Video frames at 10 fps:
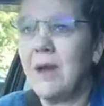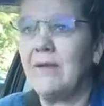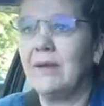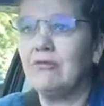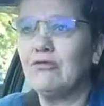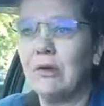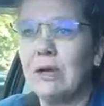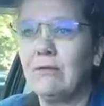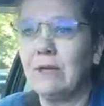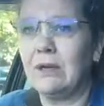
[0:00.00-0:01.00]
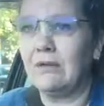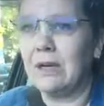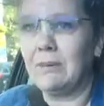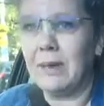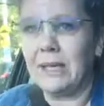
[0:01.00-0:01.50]
having really, really,
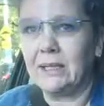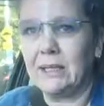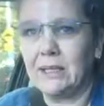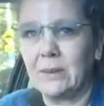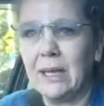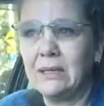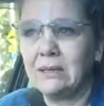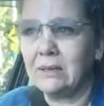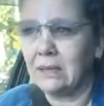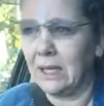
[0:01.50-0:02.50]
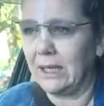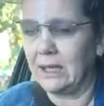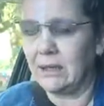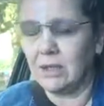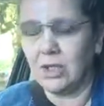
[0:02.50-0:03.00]
really bad night sweats.
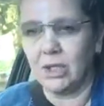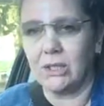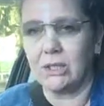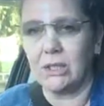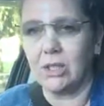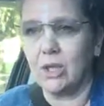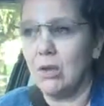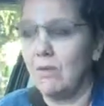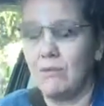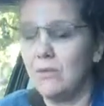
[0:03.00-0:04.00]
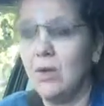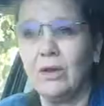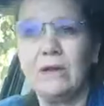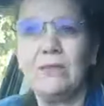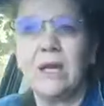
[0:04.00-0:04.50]
Like, just
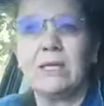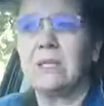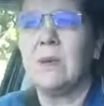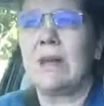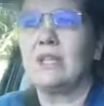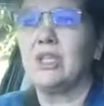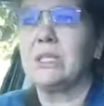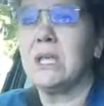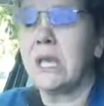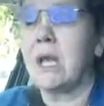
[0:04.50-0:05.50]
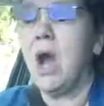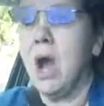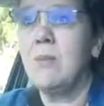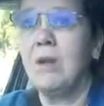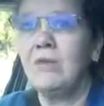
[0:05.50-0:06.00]
not even night sweats, just like
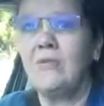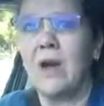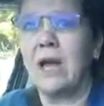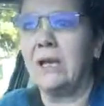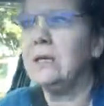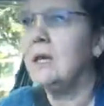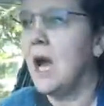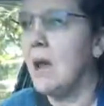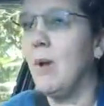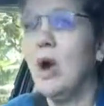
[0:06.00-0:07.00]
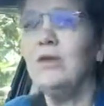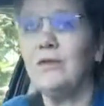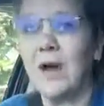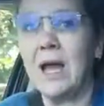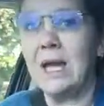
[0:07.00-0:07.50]
I'm on fire
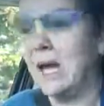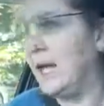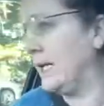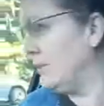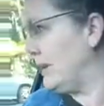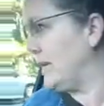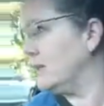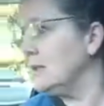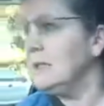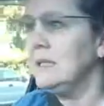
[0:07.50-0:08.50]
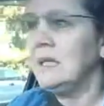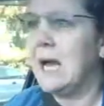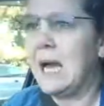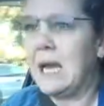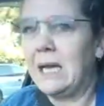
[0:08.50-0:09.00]
lying in bed.
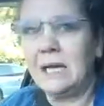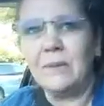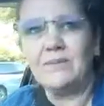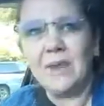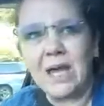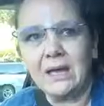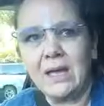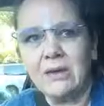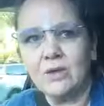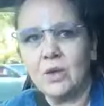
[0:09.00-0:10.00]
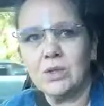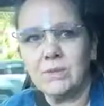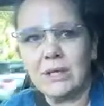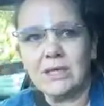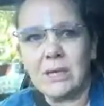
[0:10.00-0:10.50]
And then of
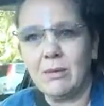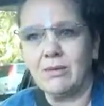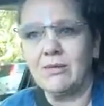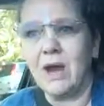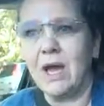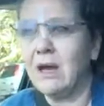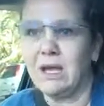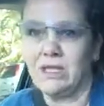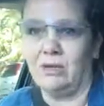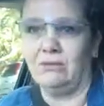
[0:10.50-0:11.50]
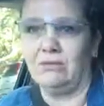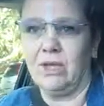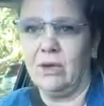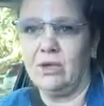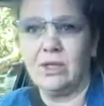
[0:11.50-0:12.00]
course, because I'm on fire, I
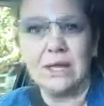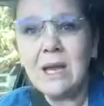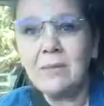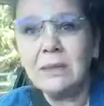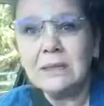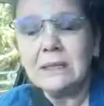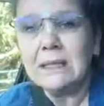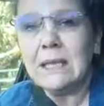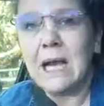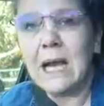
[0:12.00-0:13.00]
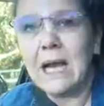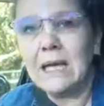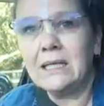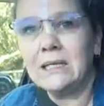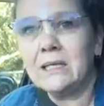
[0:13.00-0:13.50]
don't go to sleep.
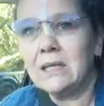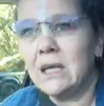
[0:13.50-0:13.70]
And